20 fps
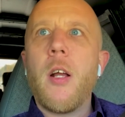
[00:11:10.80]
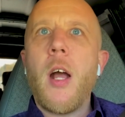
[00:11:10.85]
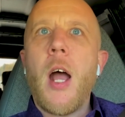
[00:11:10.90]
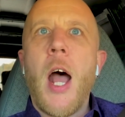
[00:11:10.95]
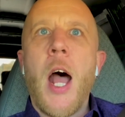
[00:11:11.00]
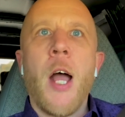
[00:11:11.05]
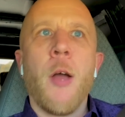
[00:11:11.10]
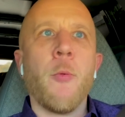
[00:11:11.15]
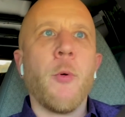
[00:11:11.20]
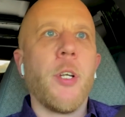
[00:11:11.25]

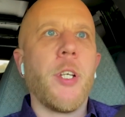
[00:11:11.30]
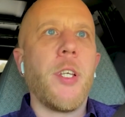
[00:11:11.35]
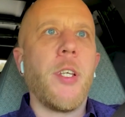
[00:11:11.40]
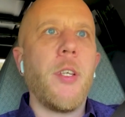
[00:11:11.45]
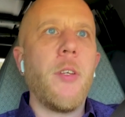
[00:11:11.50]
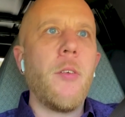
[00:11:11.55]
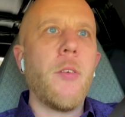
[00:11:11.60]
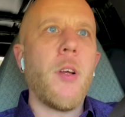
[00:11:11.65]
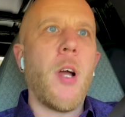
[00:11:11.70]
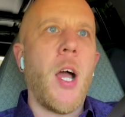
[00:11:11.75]
I would
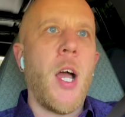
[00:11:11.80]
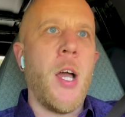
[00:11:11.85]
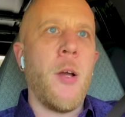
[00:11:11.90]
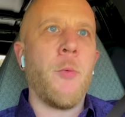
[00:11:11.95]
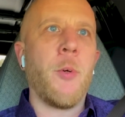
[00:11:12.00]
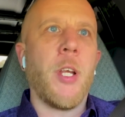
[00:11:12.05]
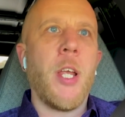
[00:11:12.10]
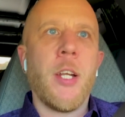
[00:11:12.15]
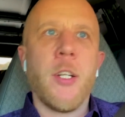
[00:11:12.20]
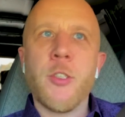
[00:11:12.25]

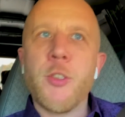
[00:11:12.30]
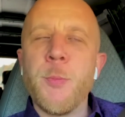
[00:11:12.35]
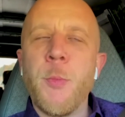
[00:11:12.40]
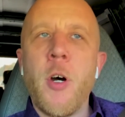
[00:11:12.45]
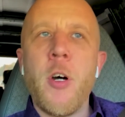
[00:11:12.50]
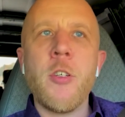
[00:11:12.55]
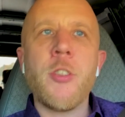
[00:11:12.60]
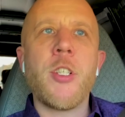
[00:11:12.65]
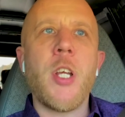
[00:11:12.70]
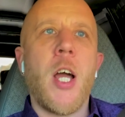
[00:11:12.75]
get a
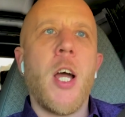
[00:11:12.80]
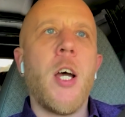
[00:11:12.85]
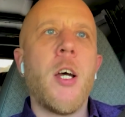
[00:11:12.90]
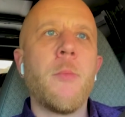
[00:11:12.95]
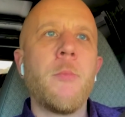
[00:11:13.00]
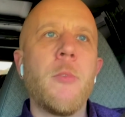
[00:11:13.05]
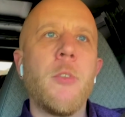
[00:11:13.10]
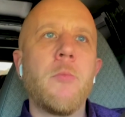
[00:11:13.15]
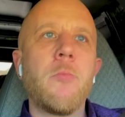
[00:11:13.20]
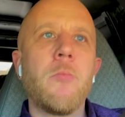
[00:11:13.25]
small
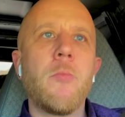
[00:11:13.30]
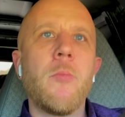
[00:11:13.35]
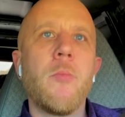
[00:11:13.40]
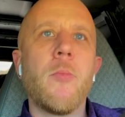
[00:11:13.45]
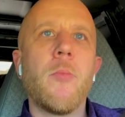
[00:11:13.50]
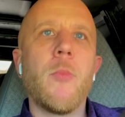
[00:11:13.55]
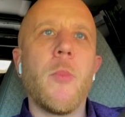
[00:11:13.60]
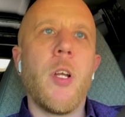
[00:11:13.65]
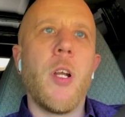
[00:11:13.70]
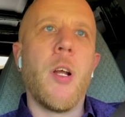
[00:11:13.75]
job
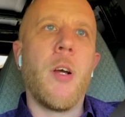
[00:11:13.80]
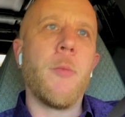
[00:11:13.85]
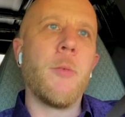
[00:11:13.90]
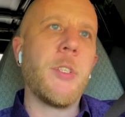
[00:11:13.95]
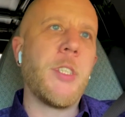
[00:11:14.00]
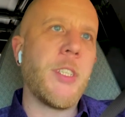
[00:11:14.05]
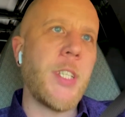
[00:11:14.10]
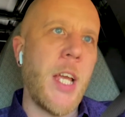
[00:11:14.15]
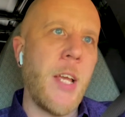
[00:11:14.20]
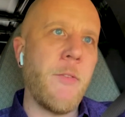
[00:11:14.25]
and I
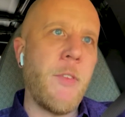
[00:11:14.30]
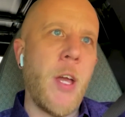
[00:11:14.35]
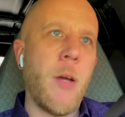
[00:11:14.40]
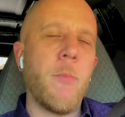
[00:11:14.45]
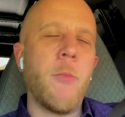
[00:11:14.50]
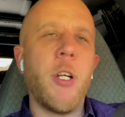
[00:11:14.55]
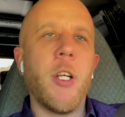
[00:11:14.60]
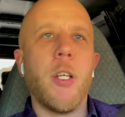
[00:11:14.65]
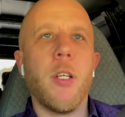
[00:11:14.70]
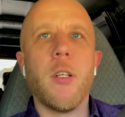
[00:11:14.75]
would save that
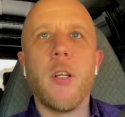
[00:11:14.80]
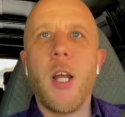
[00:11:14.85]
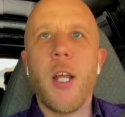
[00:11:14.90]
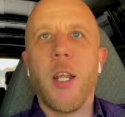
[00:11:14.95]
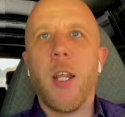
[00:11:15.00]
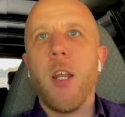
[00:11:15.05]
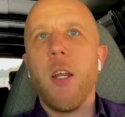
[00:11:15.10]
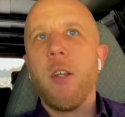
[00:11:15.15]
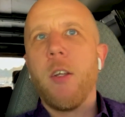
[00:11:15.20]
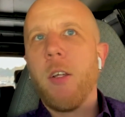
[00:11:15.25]
money. I
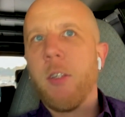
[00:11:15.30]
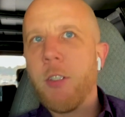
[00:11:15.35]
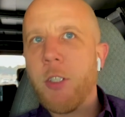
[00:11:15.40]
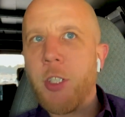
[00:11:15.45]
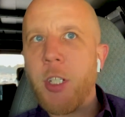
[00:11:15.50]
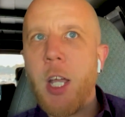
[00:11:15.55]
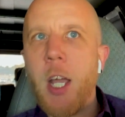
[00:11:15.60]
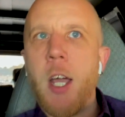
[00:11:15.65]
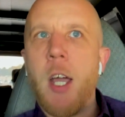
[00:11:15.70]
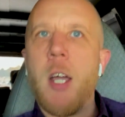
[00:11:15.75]
get another
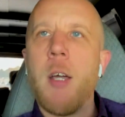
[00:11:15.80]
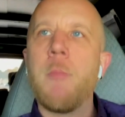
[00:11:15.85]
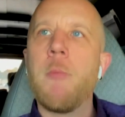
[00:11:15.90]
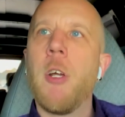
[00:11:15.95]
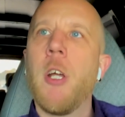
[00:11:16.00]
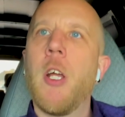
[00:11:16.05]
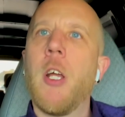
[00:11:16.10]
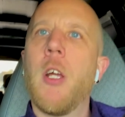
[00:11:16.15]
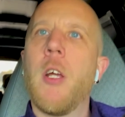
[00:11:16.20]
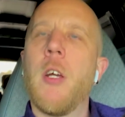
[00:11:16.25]
job,
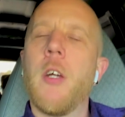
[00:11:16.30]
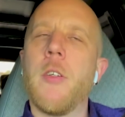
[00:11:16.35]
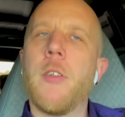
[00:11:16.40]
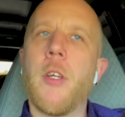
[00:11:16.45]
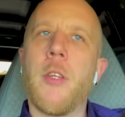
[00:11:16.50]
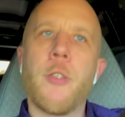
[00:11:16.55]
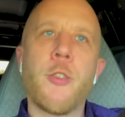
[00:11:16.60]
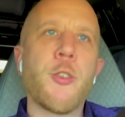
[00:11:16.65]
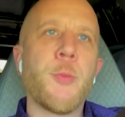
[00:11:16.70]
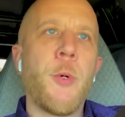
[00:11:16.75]

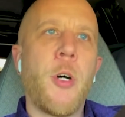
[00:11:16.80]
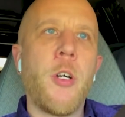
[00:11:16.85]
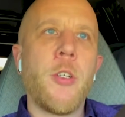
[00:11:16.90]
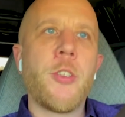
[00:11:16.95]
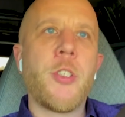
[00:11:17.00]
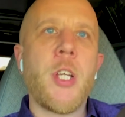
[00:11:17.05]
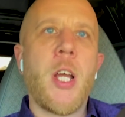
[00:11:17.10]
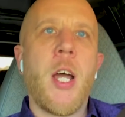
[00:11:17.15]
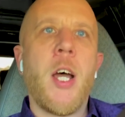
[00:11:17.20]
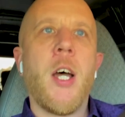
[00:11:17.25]
another small
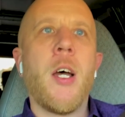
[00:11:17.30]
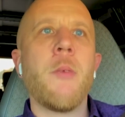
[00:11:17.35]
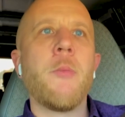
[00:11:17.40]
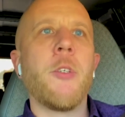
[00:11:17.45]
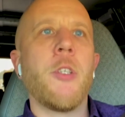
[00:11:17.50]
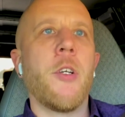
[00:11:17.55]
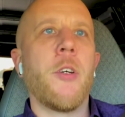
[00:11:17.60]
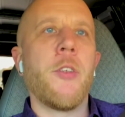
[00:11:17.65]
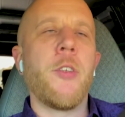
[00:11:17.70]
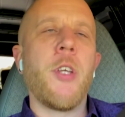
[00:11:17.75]
job,
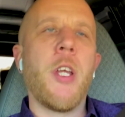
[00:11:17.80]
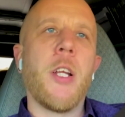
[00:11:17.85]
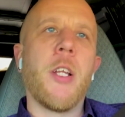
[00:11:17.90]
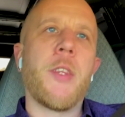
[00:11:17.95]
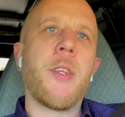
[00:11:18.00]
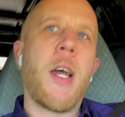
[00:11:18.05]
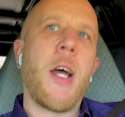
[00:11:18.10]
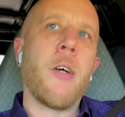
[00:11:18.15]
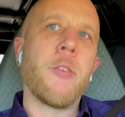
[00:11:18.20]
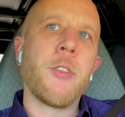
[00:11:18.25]
you get
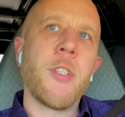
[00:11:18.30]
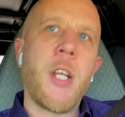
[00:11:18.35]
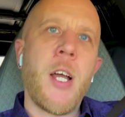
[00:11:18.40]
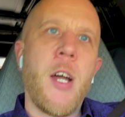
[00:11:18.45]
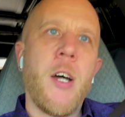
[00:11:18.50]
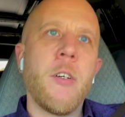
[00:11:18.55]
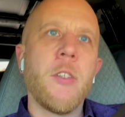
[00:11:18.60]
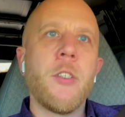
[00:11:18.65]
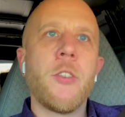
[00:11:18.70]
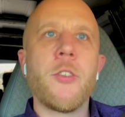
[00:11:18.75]
$1,000,
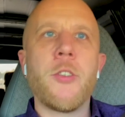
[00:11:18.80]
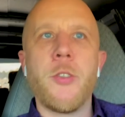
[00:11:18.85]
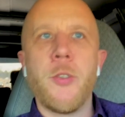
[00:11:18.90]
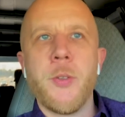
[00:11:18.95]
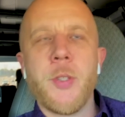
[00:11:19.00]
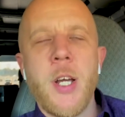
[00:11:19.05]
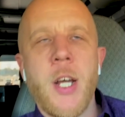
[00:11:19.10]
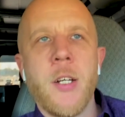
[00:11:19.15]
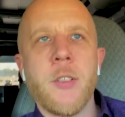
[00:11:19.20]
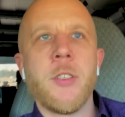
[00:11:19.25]

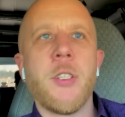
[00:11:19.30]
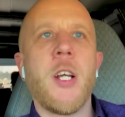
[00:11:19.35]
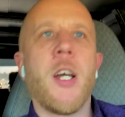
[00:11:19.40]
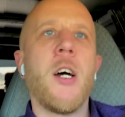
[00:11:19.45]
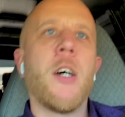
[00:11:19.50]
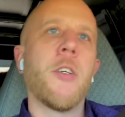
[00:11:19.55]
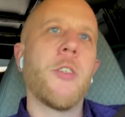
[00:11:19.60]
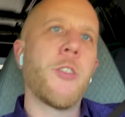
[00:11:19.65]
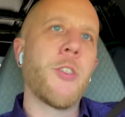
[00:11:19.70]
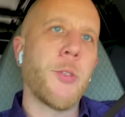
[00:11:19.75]
$2,000,
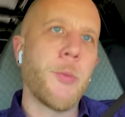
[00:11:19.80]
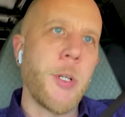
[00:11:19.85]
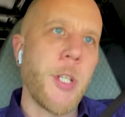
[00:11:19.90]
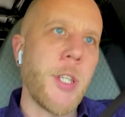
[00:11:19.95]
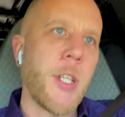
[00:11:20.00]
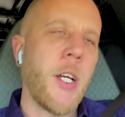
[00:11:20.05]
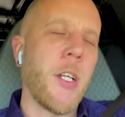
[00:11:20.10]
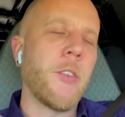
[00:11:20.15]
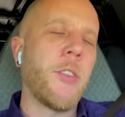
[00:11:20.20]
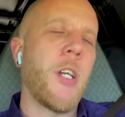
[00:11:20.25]

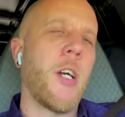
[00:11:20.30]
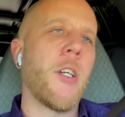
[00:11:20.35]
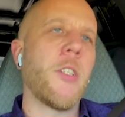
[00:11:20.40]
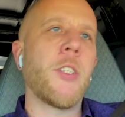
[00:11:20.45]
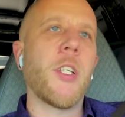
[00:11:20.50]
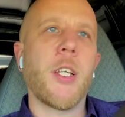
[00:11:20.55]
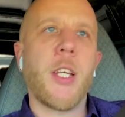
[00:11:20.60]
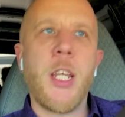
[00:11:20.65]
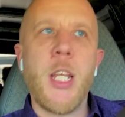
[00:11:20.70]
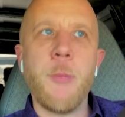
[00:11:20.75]

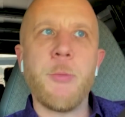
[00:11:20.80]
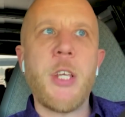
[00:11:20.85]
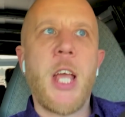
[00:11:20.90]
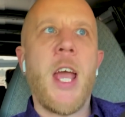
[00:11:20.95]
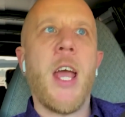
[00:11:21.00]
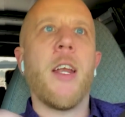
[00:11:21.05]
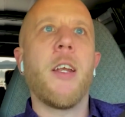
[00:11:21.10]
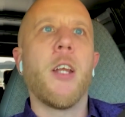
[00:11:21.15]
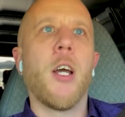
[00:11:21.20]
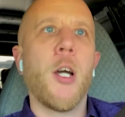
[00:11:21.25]
$3,000. It keeps
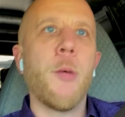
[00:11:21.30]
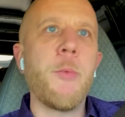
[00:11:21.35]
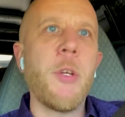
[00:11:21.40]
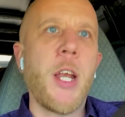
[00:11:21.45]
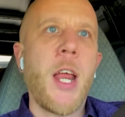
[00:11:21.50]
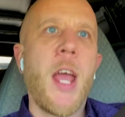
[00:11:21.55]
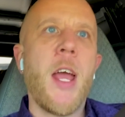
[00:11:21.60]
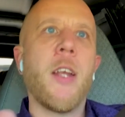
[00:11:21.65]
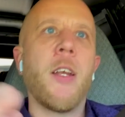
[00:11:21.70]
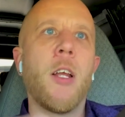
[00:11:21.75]
adding up
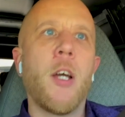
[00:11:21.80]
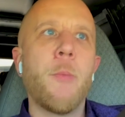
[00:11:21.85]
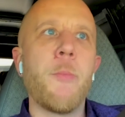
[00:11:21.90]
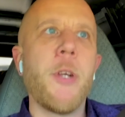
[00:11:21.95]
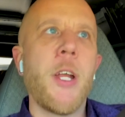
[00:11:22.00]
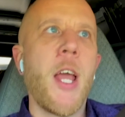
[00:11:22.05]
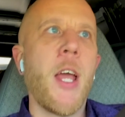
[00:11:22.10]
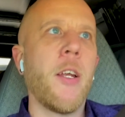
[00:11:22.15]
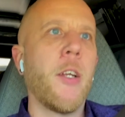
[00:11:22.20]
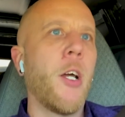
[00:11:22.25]
and adding up
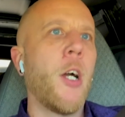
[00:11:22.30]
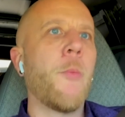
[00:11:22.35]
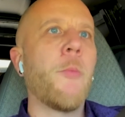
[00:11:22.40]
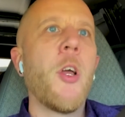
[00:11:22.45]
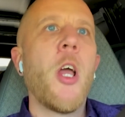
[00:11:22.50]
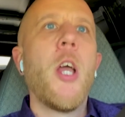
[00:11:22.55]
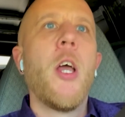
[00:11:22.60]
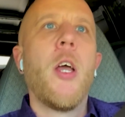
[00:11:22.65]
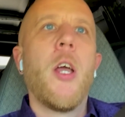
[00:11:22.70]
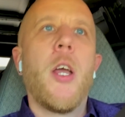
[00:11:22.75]
and adding up.
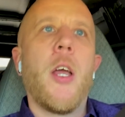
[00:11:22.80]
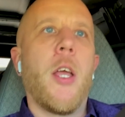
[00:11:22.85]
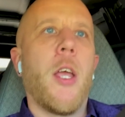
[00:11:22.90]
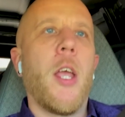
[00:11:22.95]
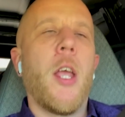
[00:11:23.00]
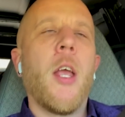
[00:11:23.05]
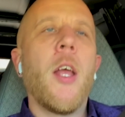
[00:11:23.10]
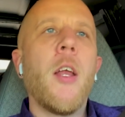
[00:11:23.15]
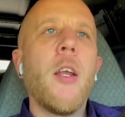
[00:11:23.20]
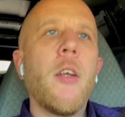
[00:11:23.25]

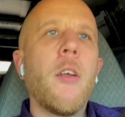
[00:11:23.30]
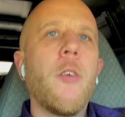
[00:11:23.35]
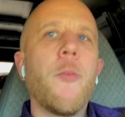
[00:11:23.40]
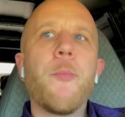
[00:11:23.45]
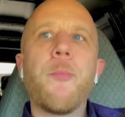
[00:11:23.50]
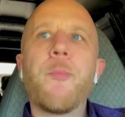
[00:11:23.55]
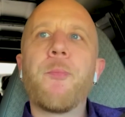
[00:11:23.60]
And